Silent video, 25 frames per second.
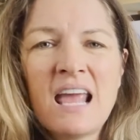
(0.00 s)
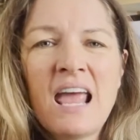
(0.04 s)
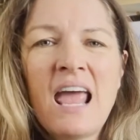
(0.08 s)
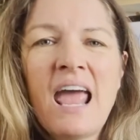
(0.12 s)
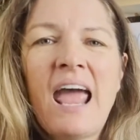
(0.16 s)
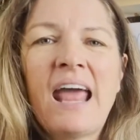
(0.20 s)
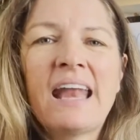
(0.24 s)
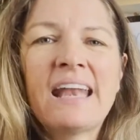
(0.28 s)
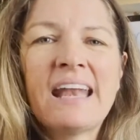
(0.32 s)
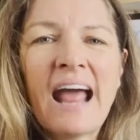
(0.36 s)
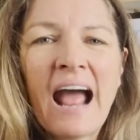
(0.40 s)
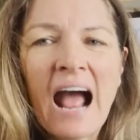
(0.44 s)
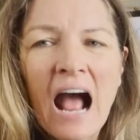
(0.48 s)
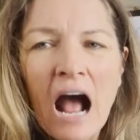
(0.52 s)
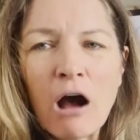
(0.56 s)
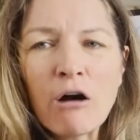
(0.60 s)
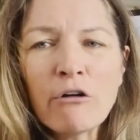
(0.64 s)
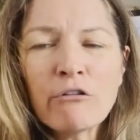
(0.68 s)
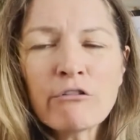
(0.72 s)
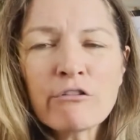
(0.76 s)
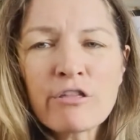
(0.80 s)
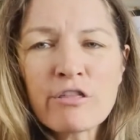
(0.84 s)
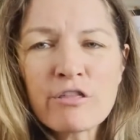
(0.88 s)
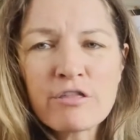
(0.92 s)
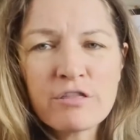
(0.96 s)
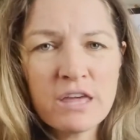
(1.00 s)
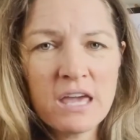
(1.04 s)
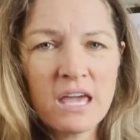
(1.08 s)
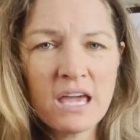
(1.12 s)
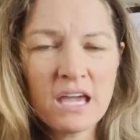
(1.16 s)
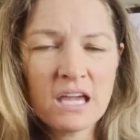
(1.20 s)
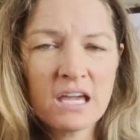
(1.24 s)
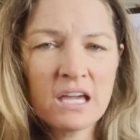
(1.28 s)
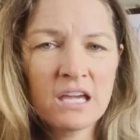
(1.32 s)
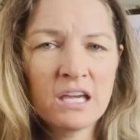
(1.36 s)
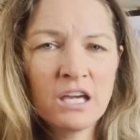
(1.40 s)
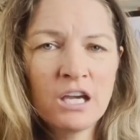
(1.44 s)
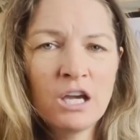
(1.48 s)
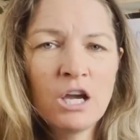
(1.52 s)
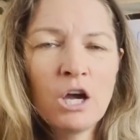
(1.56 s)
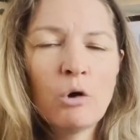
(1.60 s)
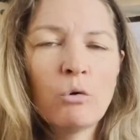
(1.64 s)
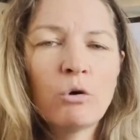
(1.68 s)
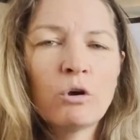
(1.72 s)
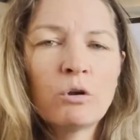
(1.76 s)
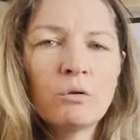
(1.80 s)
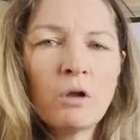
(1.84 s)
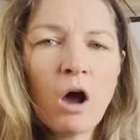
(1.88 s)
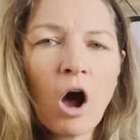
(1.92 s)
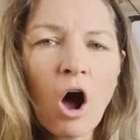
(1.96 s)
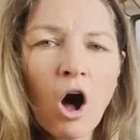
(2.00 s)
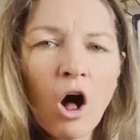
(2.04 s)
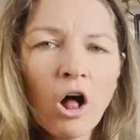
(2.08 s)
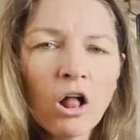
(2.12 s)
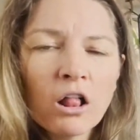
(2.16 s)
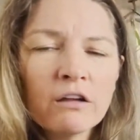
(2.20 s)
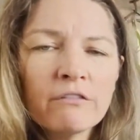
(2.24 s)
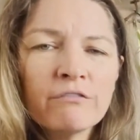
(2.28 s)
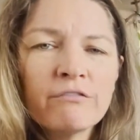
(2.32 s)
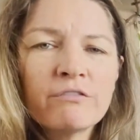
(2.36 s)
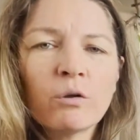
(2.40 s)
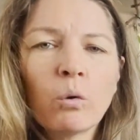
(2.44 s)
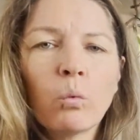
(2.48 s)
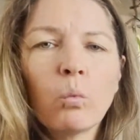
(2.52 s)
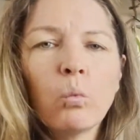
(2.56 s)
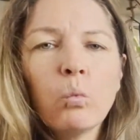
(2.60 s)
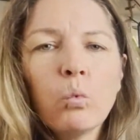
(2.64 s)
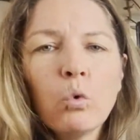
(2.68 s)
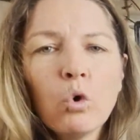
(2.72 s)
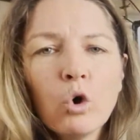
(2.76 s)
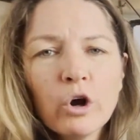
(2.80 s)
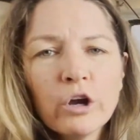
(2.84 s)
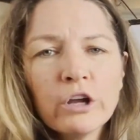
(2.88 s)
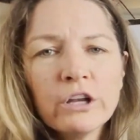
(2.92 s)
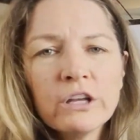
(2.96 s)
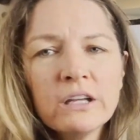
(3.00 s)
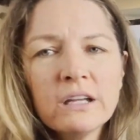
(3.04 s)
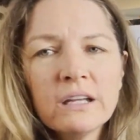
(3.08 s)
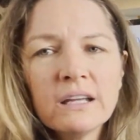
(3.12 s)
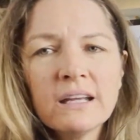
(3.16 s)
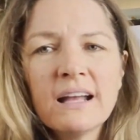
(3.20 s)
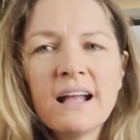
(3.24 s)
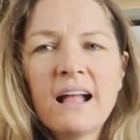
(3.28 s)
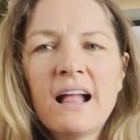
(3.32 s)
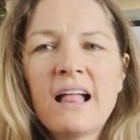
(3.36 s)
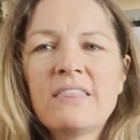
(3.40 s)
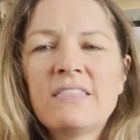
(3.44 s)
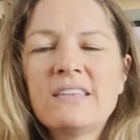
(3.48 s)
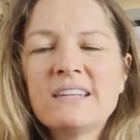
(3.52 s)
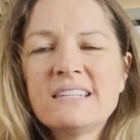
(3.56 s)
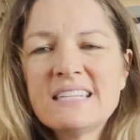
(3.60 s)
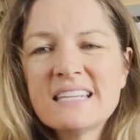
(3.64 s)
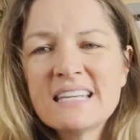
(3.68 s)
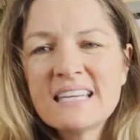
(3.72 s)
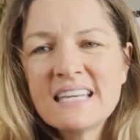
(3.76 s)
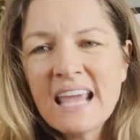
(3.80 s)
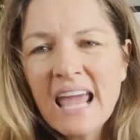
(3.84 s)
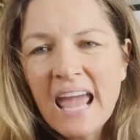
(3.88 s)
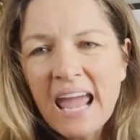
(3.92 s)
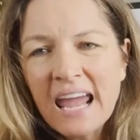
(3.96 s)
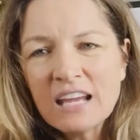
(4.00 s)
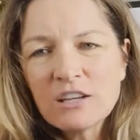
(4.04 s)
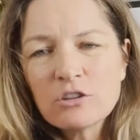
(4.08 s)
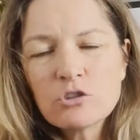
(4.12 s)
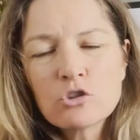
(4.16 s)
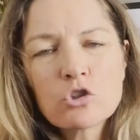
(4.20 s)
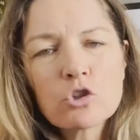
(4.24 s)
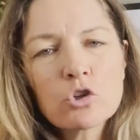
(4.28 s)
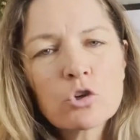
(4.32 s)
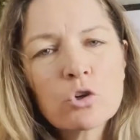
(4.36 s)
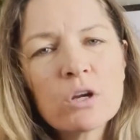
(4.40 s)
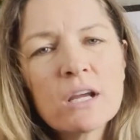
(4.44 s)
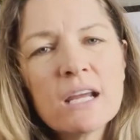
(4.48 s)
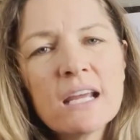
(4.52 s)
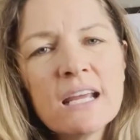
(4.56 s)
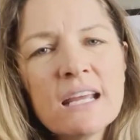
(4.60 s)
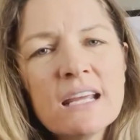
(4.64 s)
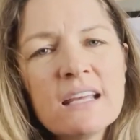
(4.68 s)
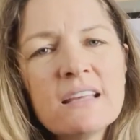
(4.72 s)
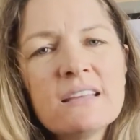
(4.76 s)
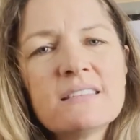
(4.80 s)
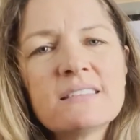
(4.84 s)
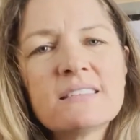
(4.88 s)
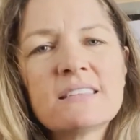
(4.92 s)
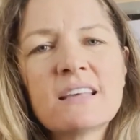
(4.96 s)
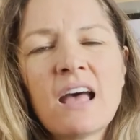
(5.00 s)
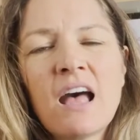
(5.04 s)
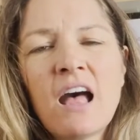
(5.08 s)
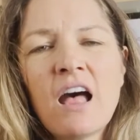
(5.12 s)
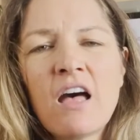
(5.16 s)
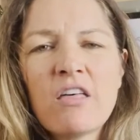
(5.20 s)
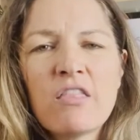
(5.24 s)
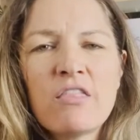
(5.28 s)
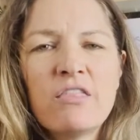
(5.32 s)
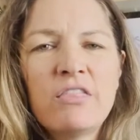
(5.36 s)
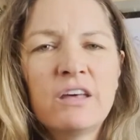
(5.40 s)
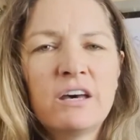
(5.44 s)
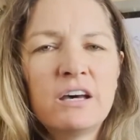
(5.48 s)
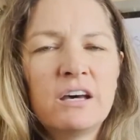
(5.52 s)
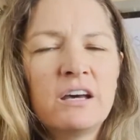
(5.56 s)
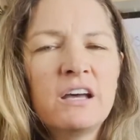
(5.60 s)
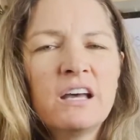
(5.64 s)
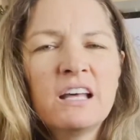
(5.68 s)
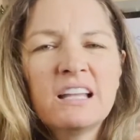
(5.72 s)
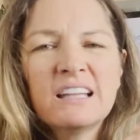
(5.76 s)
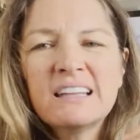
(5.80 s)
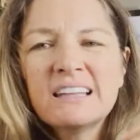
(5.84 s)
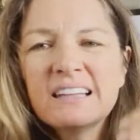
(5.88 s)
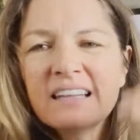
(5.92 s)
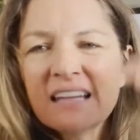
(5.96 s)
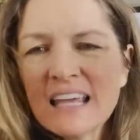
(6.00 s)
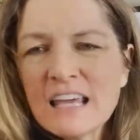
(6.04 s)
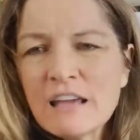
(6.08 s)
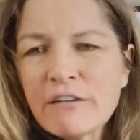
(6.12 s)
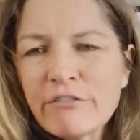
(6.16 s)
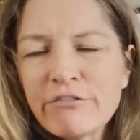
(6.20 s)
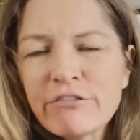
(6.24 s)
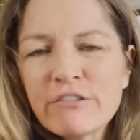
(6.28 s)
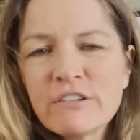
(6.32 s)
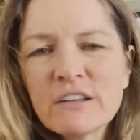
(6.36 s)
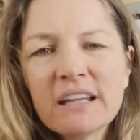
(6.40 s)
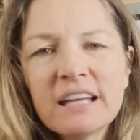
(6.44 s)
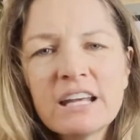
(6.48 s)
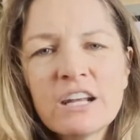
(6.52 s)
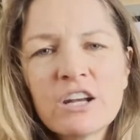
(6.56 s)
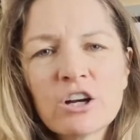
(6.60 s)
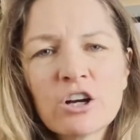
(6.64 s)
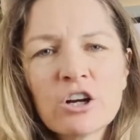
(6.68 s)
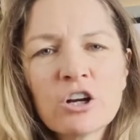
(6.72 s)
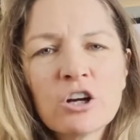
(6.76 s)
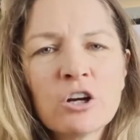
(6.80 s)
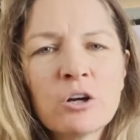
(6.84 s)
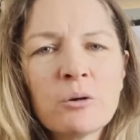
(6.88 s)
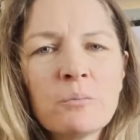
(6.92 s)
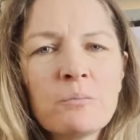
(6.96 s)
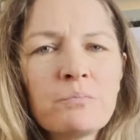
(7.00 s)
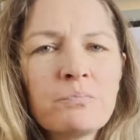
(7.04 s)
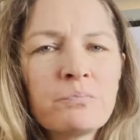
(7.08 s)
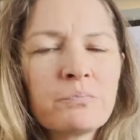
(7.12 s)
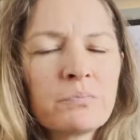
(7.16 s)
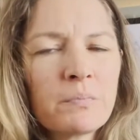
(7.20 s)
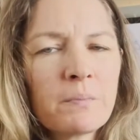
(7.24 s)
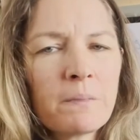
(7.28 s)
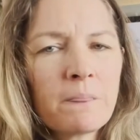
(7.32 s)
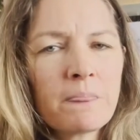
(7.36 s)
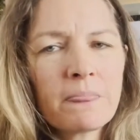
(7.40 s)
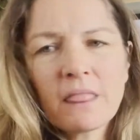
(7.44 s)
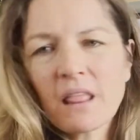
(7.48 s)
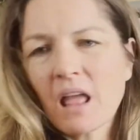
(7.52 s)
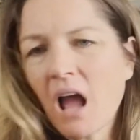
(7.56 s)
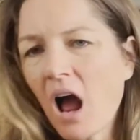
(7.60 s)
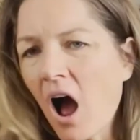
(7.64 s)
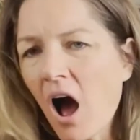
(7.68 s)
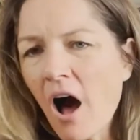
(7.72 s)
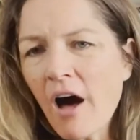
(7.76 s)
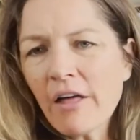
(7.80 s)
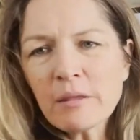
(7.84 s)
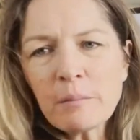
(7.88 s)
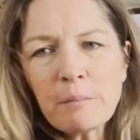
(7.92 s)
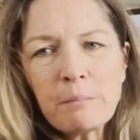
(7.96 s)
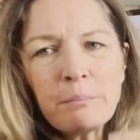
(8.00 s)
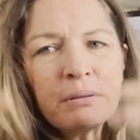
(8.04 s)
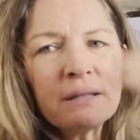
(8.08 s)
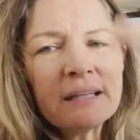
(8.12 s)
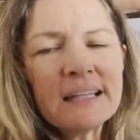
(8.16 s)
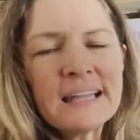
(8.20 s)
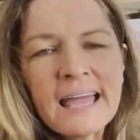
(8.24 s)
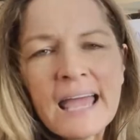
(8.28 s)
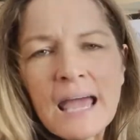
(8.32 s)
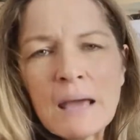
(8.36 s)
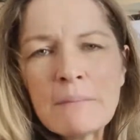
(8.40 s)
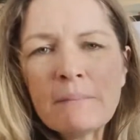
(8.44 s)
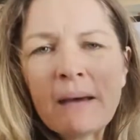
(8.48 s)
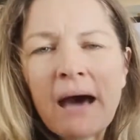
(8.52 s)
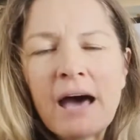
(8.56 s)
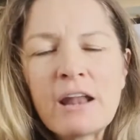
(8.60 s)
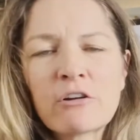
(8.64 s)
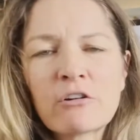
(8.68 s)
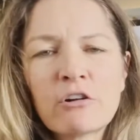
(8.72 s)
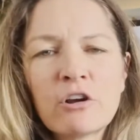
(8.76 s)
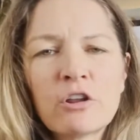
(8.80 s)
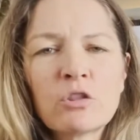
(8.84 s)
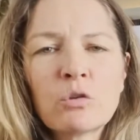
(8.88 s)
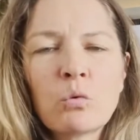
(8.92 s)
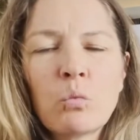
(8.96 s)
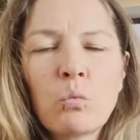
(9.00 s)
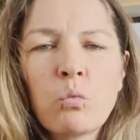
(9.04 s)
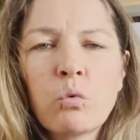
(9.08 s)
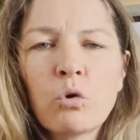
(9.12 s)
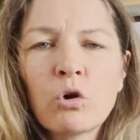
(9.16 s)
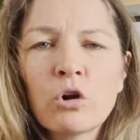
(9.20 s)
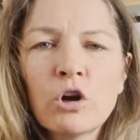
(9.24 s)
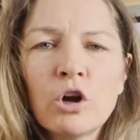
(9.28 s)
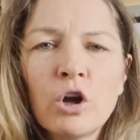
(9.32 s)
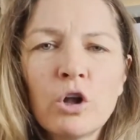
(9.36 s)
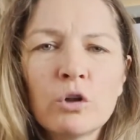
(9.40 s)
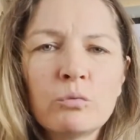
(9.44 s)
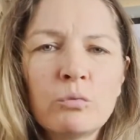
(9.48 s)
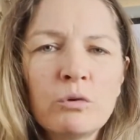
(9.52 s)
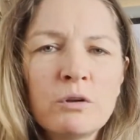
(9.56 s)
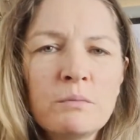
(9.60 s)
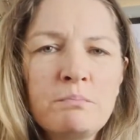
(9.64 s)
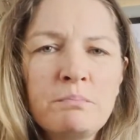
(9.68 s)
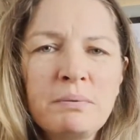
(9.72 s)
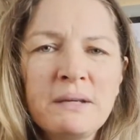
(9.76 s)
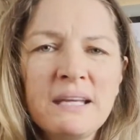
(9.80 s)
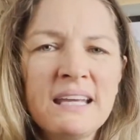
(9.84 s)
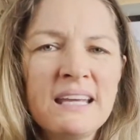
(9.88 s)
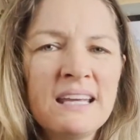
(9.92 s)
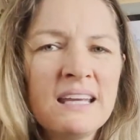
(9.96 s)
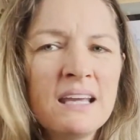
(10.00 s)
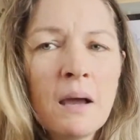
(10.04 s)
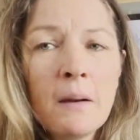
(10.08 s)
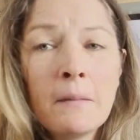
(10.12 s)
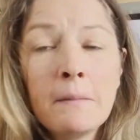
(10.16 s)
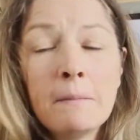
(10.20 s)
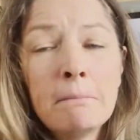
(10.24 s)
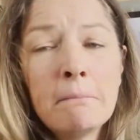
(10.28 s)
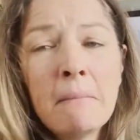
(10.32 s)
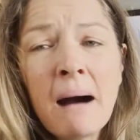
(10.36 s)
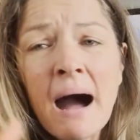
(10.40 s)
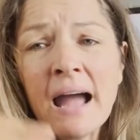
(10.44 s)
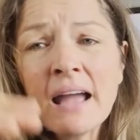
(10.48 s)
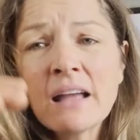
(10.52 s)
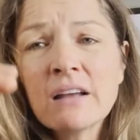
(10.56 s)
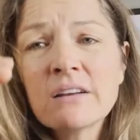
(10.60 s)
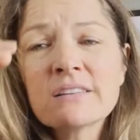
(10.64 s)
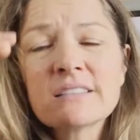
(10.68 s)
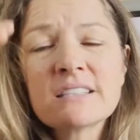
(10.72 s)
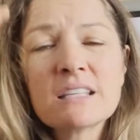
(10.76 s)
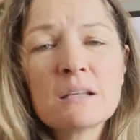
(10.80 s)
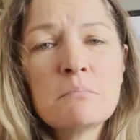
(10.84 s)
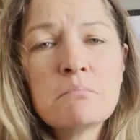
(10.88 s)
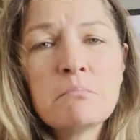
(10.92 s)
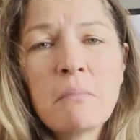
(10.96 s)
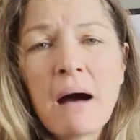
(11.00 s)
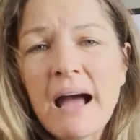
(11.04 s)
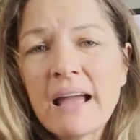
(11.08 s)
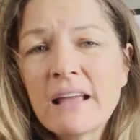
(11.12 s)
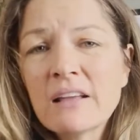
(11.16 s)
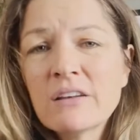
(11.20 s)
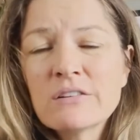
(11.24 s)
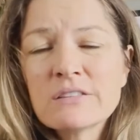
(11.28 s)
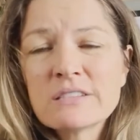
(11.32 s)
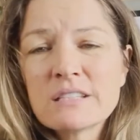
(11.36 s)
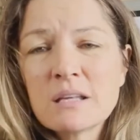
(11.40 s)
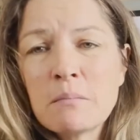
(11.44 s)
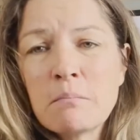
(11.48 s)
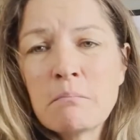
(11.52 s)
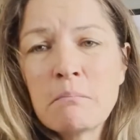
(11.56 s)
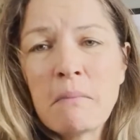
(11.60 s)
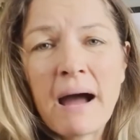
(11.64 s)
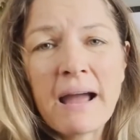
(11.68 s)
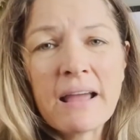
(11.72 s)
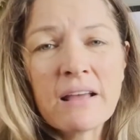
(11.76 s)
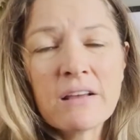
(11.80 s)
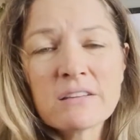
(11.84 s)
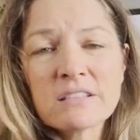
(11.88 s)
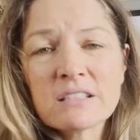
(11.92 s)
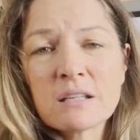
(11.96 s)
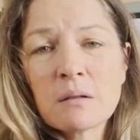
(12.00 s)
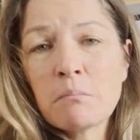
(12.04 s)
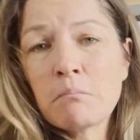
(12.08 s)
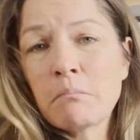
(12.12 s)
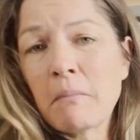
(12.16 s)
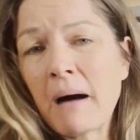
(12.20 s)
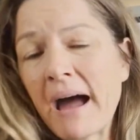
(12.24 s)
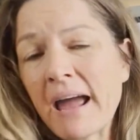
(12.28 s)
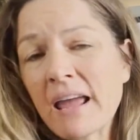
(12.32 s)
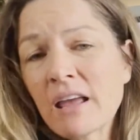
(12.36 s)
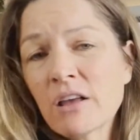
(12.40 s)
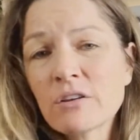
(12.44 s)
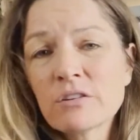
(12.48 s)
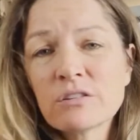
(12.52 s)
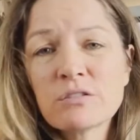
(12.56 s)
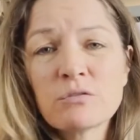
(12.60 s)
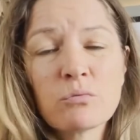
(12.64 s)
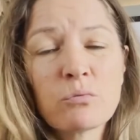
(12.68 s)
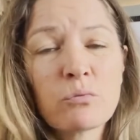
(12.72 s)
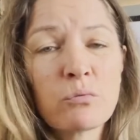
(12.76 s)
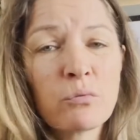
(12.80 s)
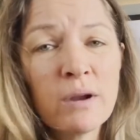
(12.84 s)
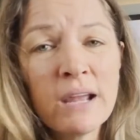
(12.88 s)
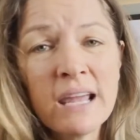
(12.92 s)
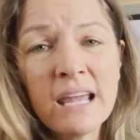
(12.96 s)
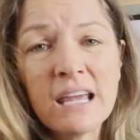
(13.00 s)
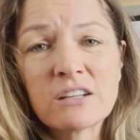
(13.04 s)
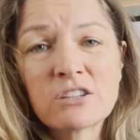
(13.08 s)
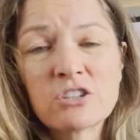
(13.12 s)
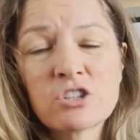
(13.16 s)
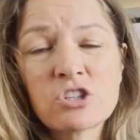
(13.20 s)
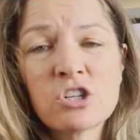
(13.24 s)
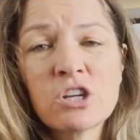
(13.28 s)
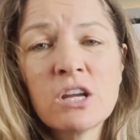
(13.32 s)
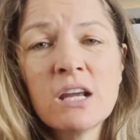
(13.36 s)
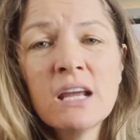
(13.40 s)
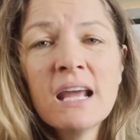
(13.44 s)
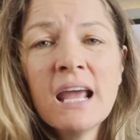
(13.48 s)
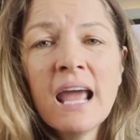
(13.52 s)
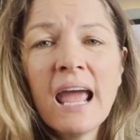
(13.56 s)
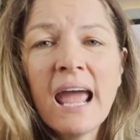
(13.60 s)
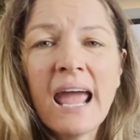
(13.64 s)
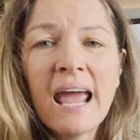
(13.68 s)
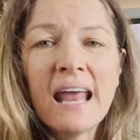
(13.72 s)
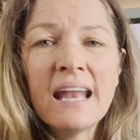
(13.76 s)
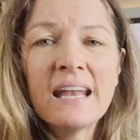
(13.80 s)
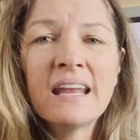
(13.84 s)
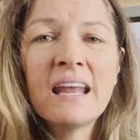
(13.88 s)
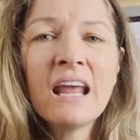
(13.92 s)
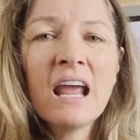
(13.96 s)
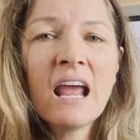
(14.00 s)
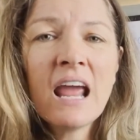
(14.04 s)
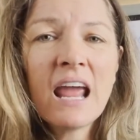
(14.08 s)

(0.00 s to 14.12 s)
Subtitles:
and how thick would all of the wood, the decayed trees, the leaf litter, all the plant matter in the world would be miles and miles and miles and miles rich. And